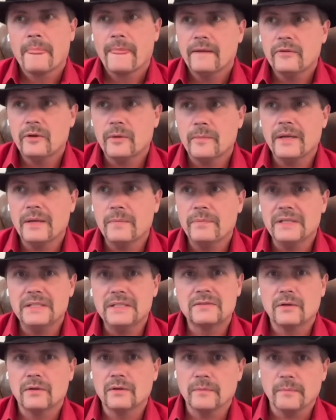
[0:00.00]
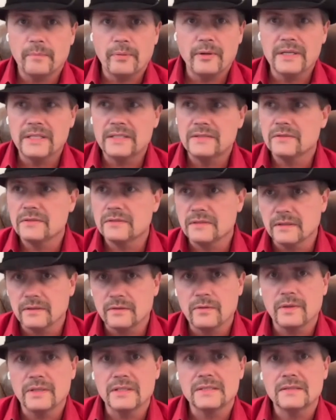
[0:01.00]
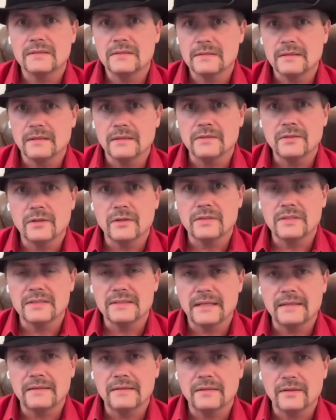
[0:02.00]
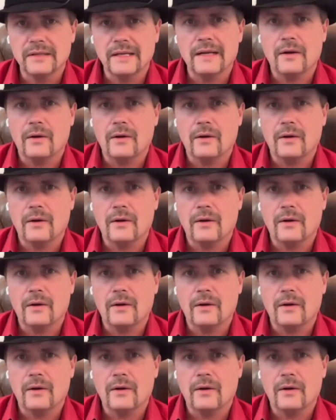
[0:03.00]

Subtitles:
there may be certain preachers and Christians and churches out there that